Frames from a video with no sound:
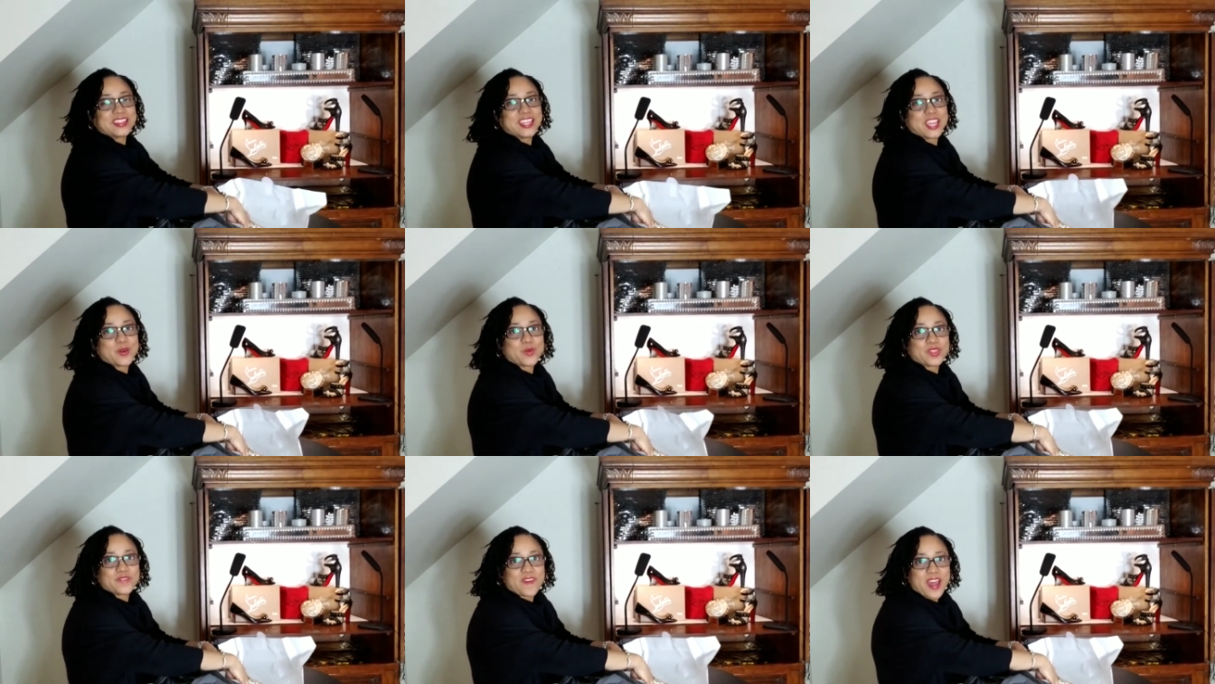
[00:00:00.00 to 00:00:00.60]
thing
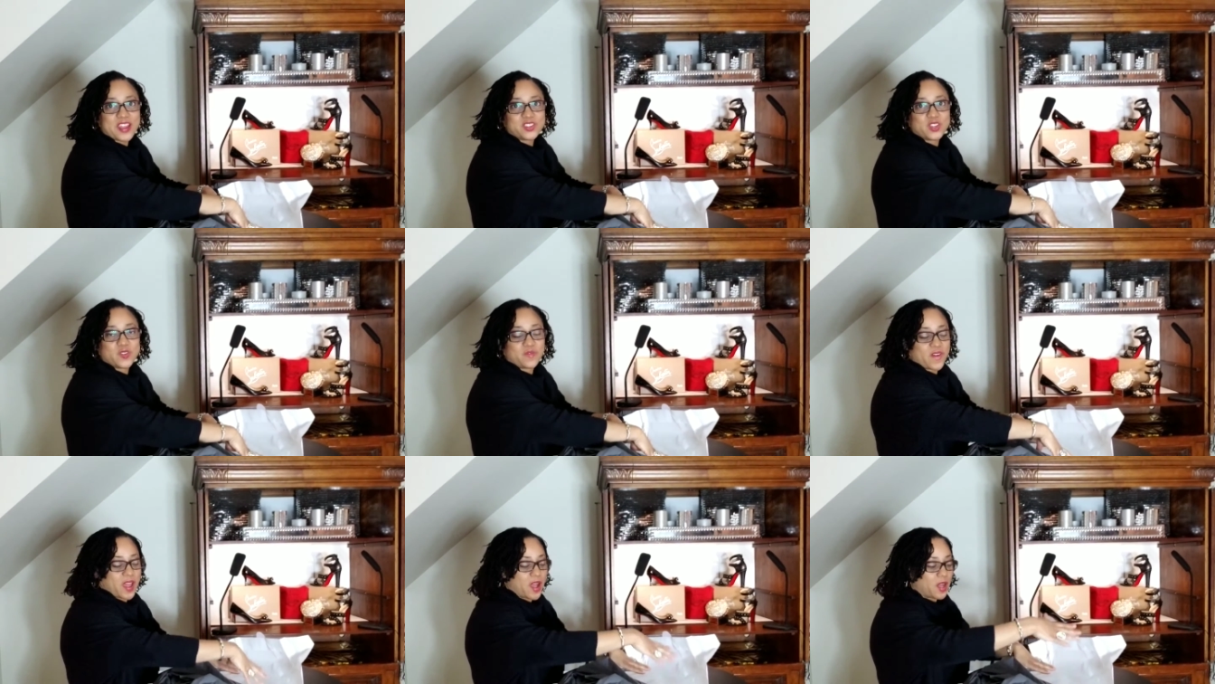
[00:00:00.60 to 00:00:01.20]
with
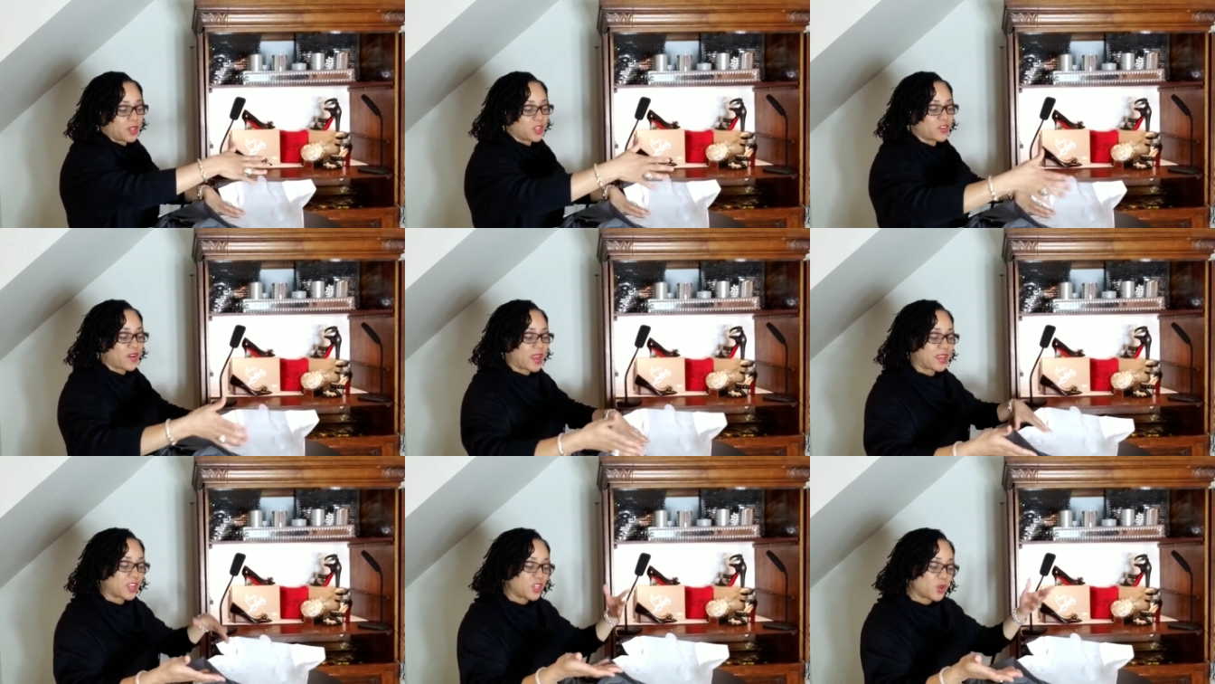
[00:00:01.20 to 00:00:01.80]
Fashionphile,
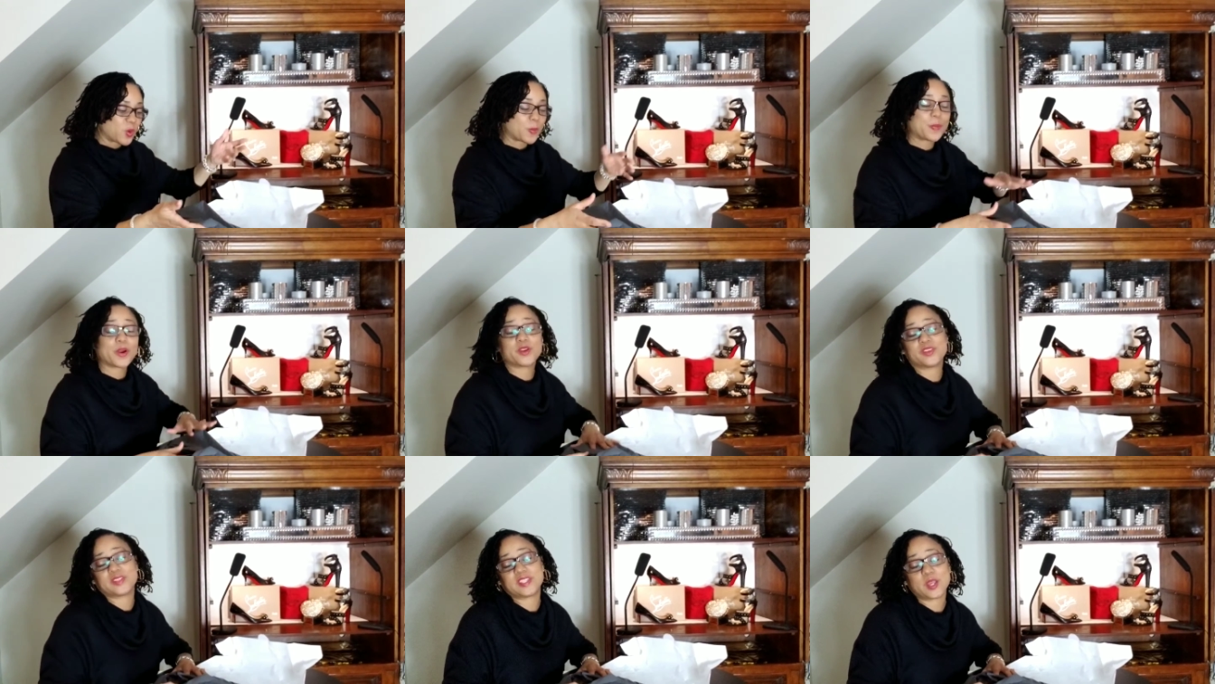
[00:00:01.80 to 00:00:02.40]
granted you are
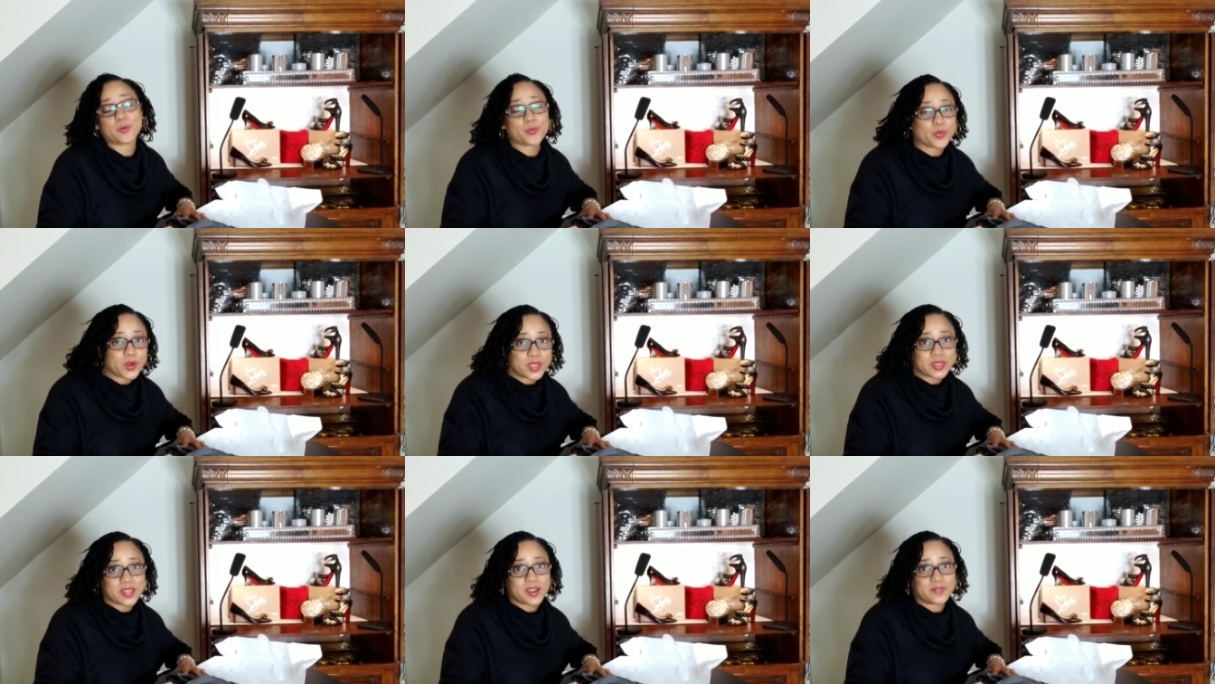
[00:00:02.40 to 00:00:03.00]
purchasing
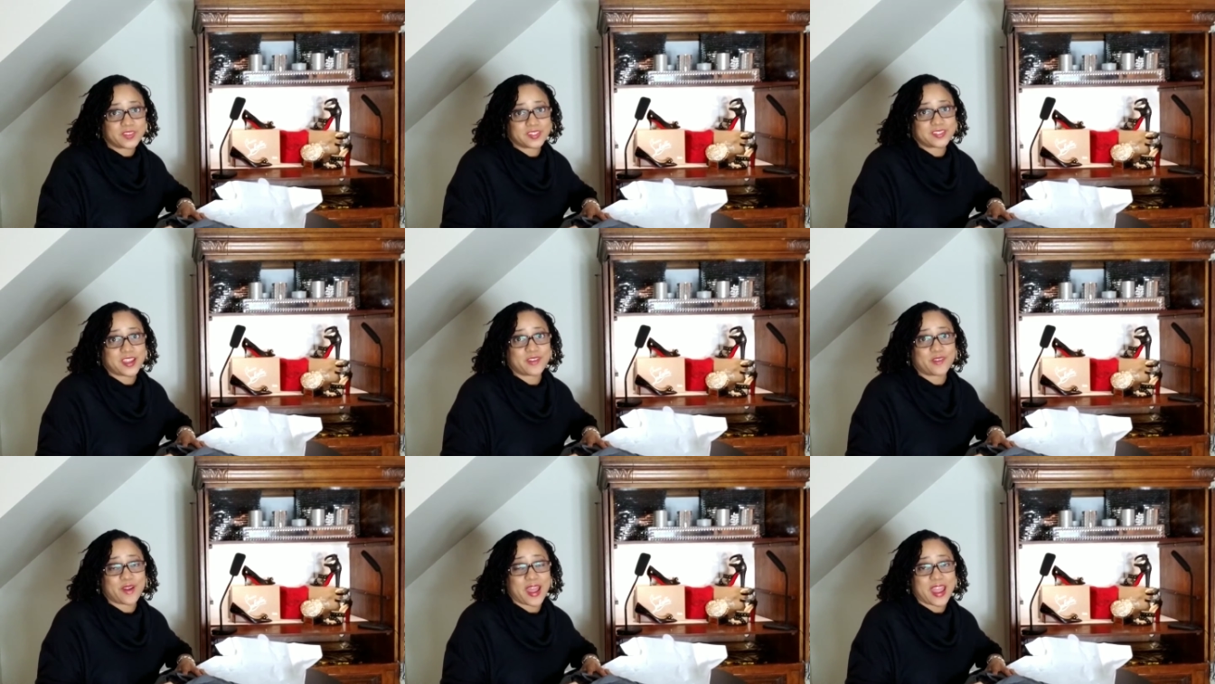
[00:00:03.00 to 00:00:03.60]
pre-loved
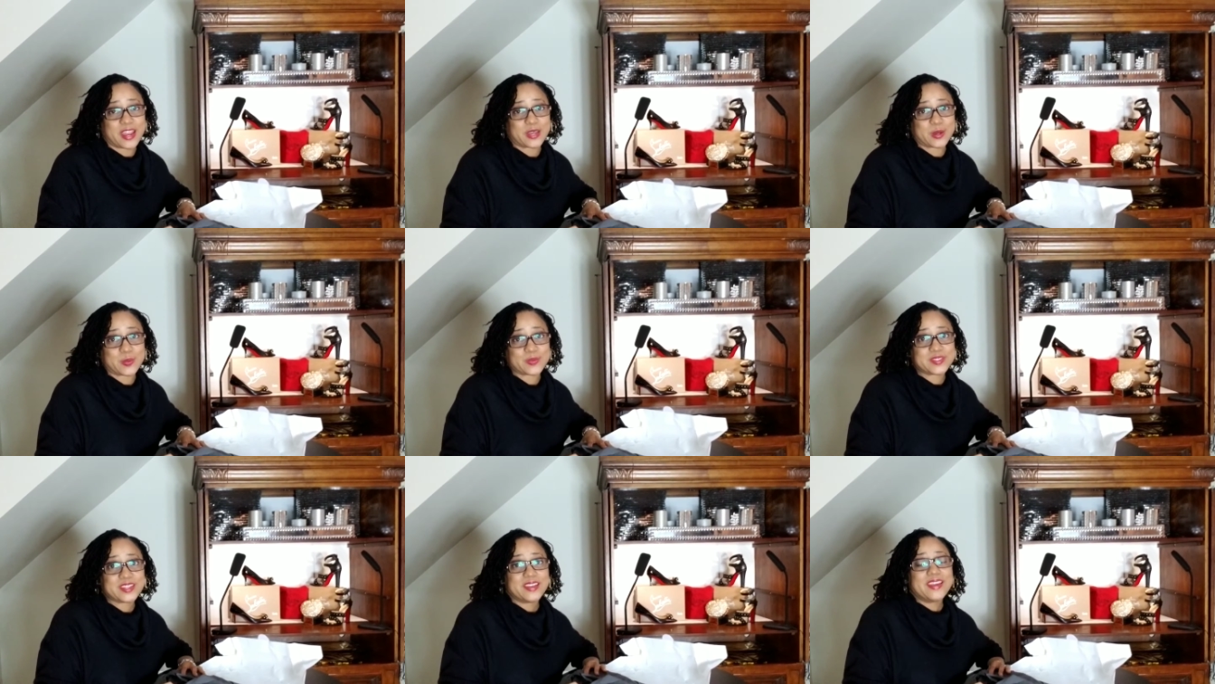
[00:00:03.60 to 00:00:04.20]
designer
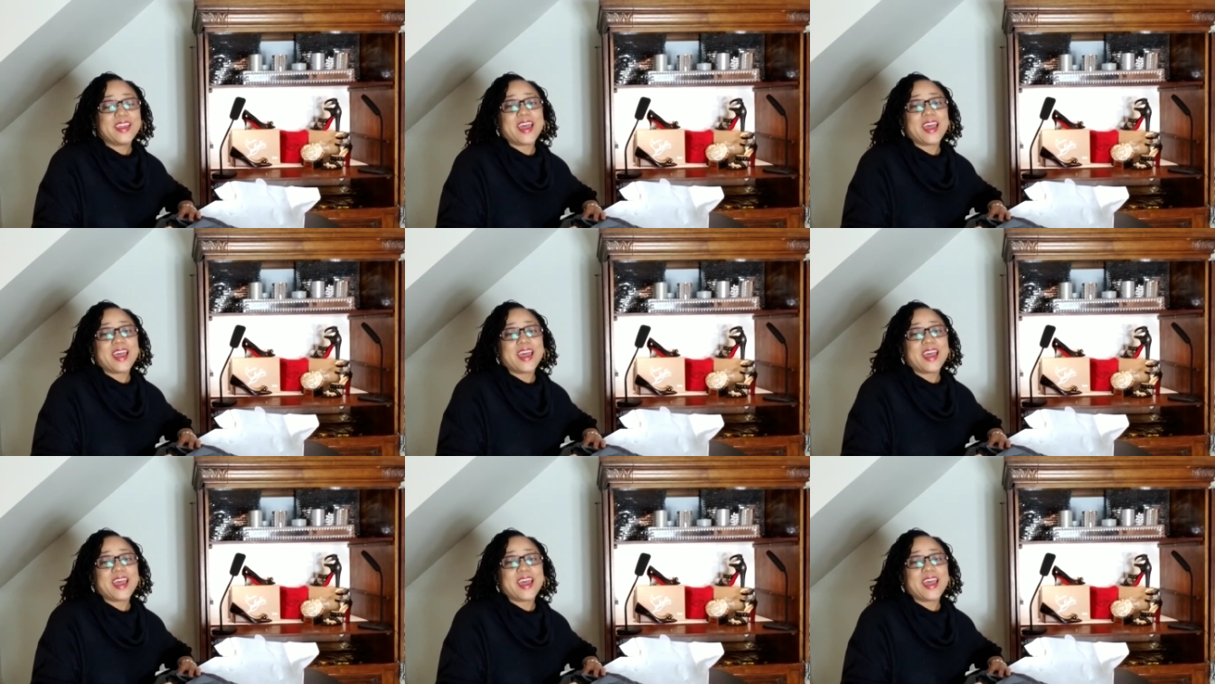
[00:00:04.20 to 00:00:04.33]
items.